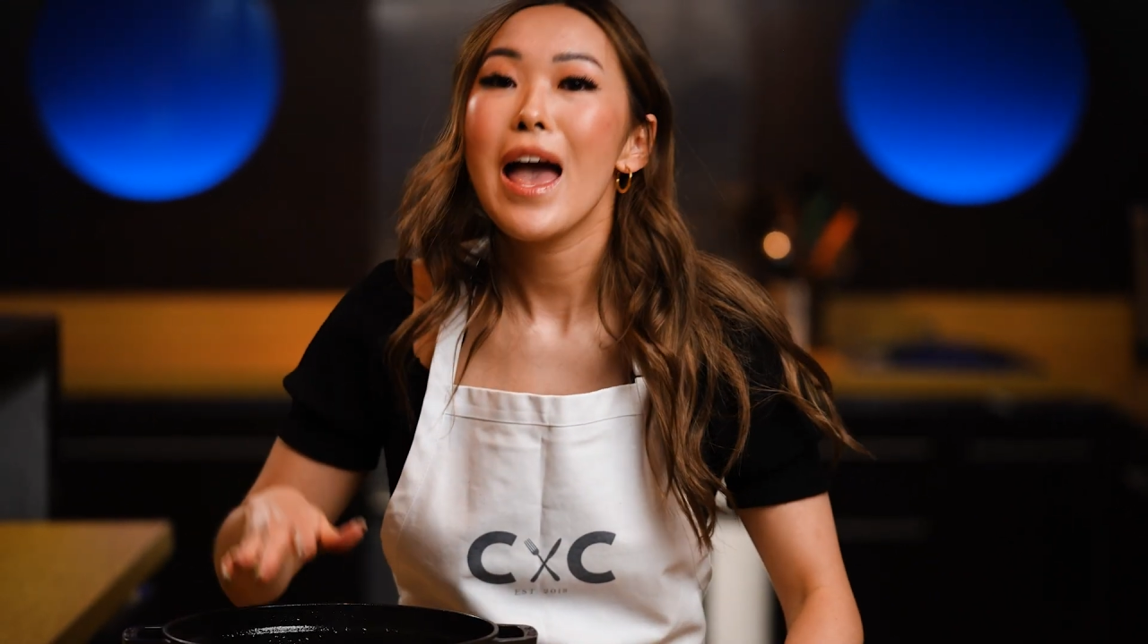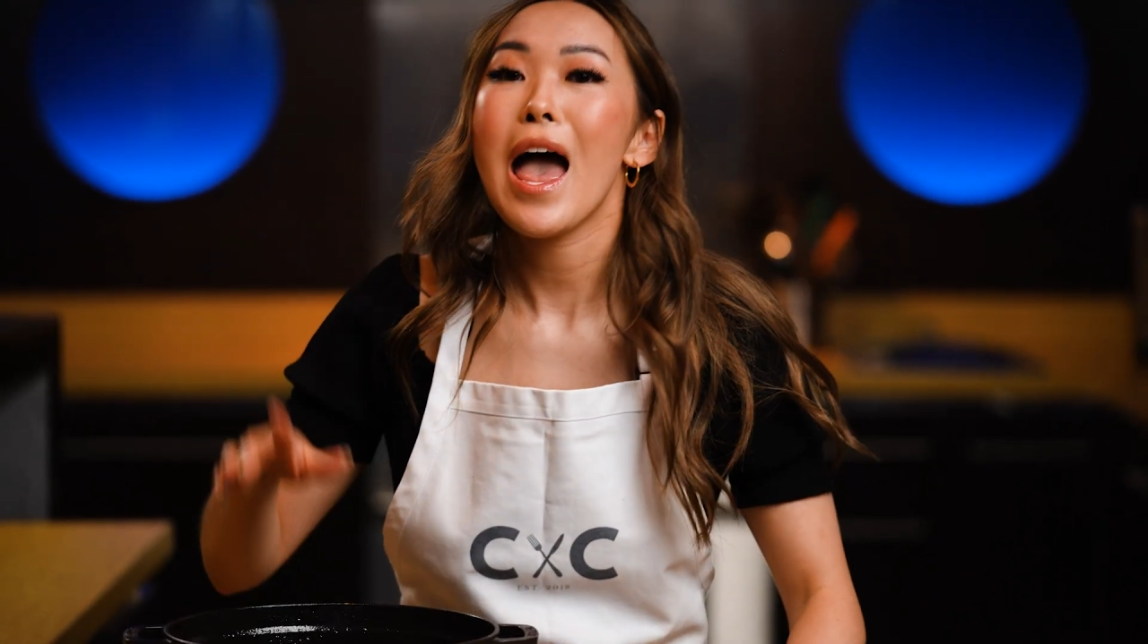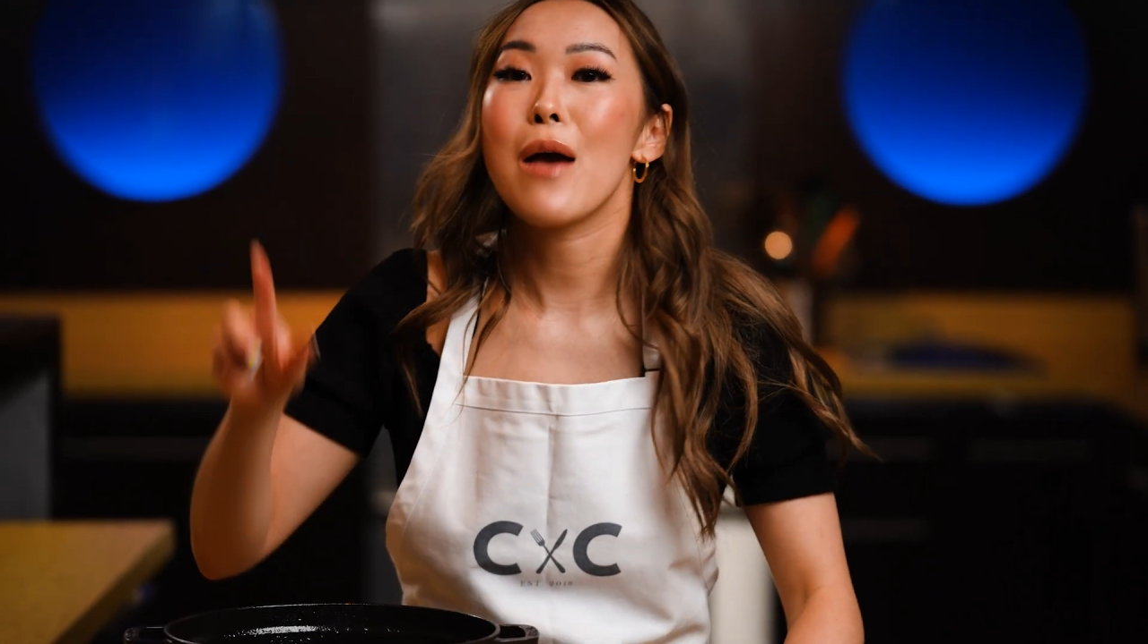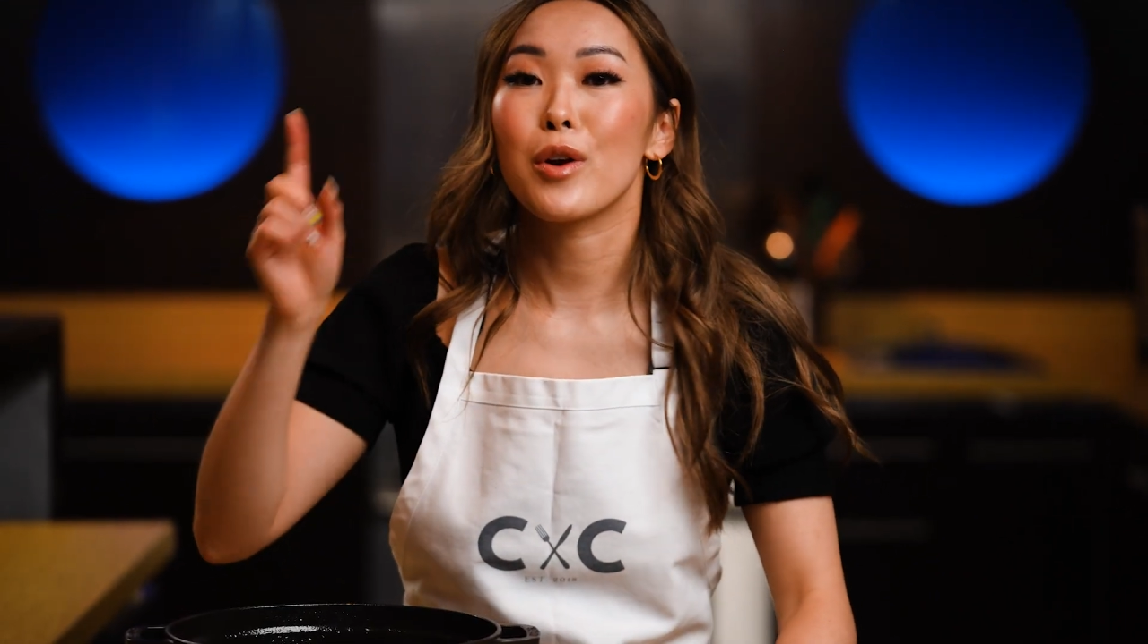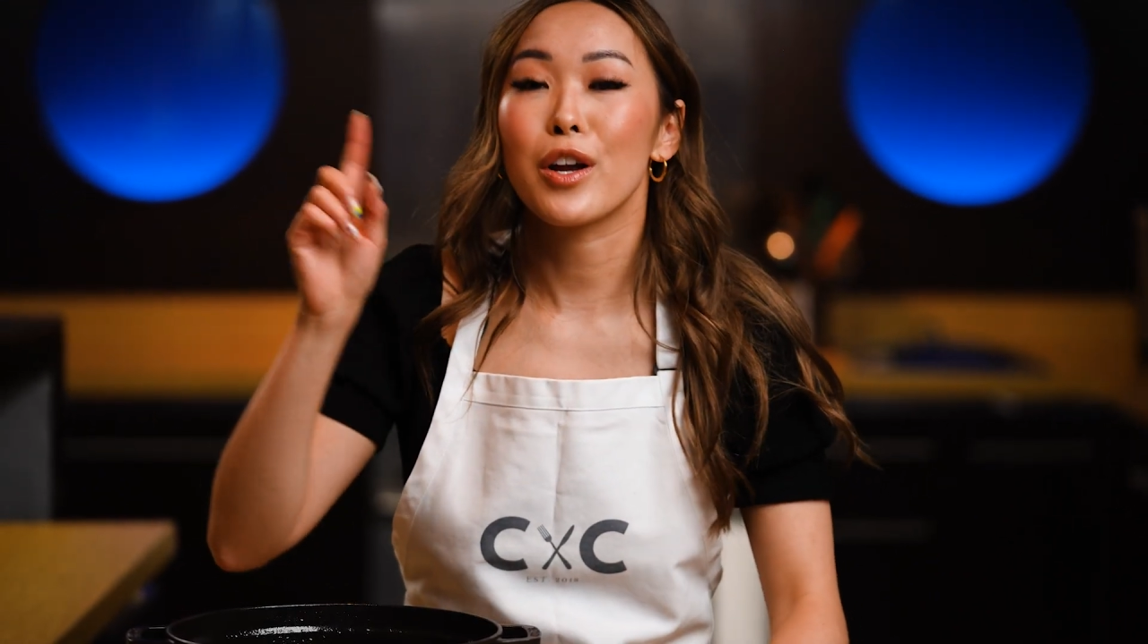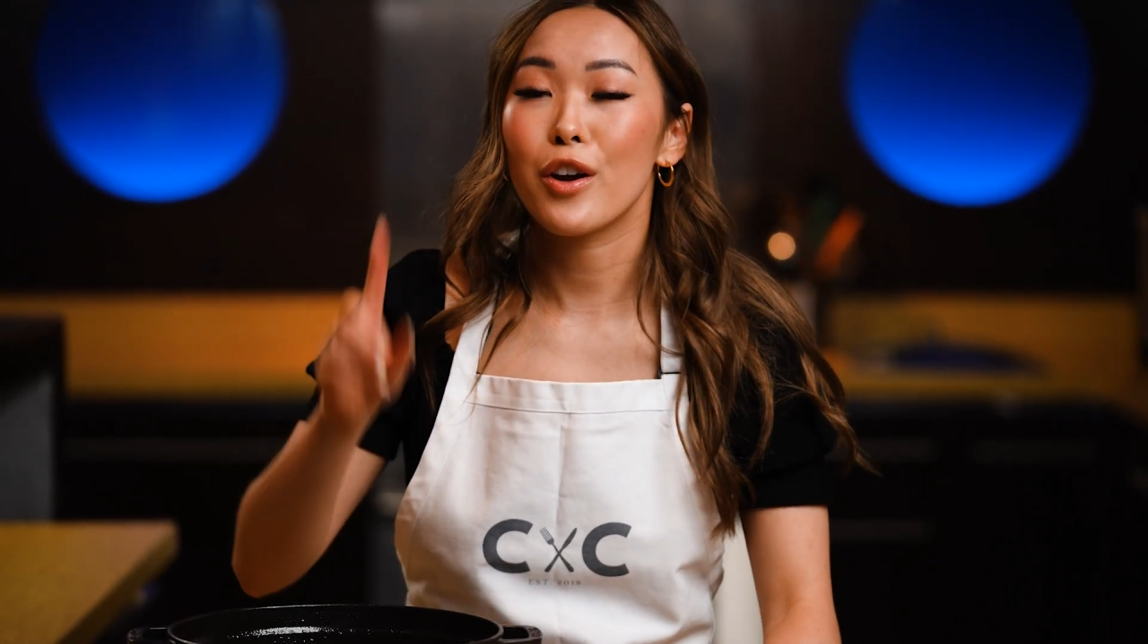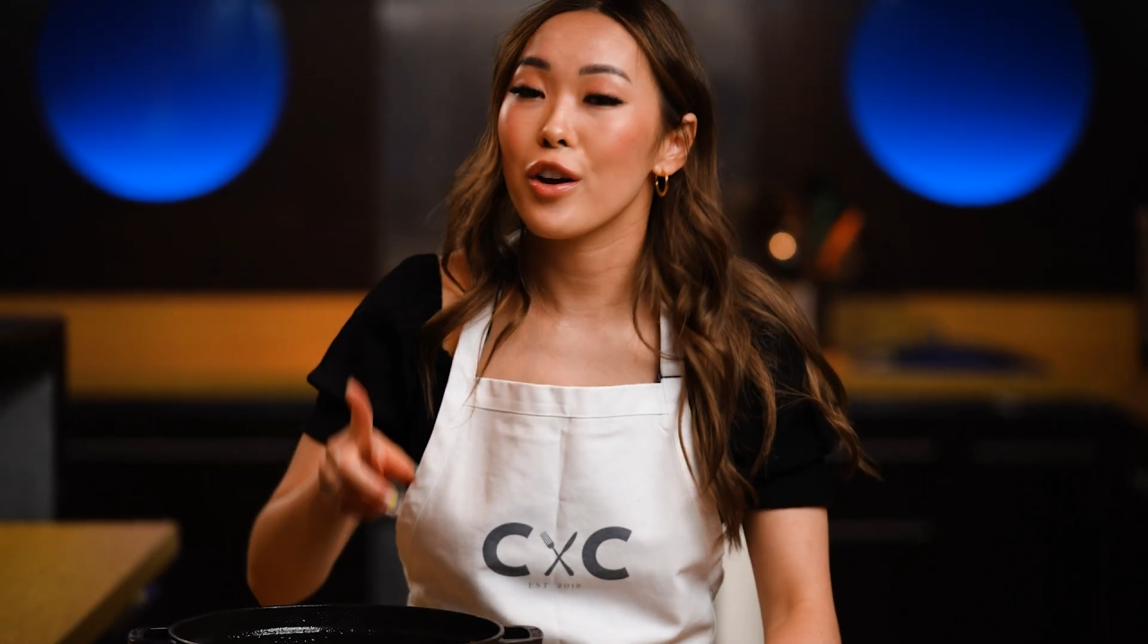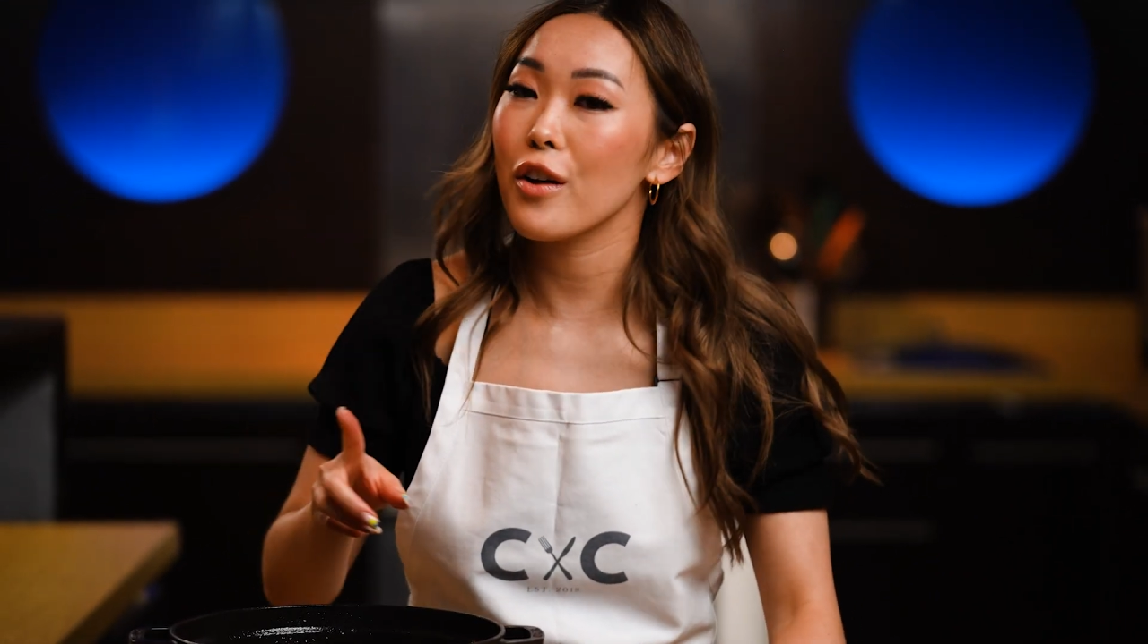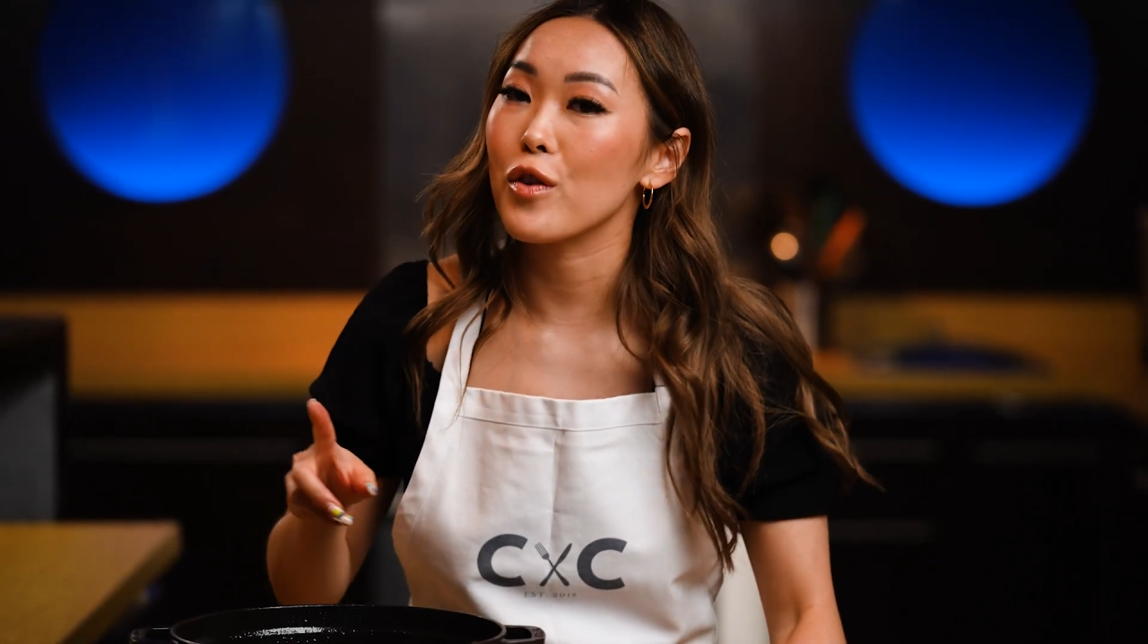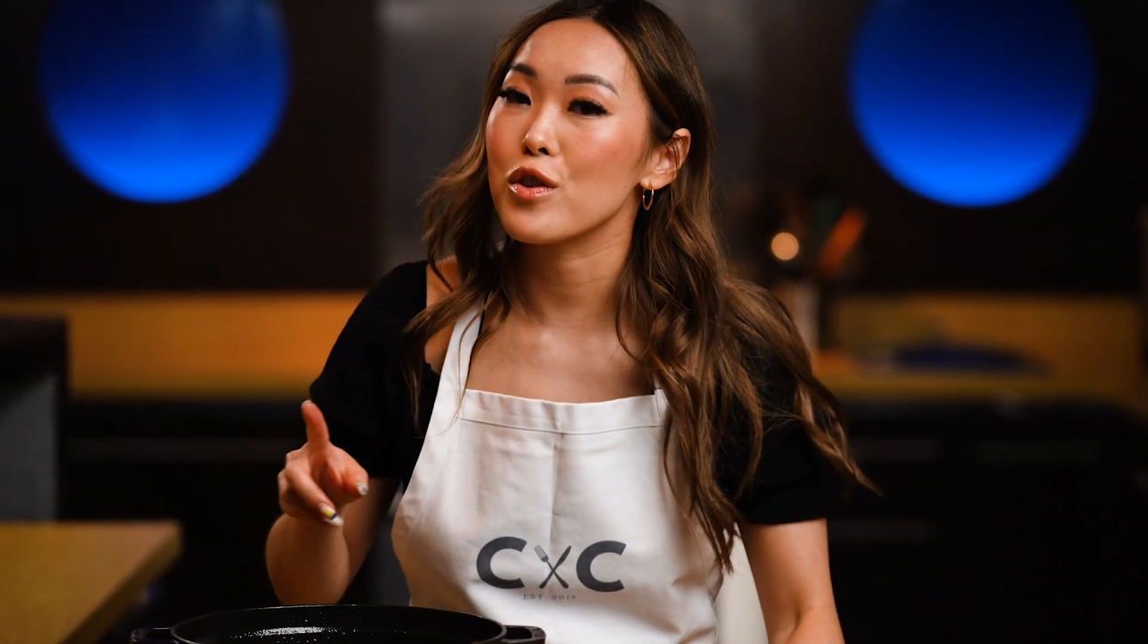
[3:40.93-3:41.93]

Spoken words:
and we're going to cook it for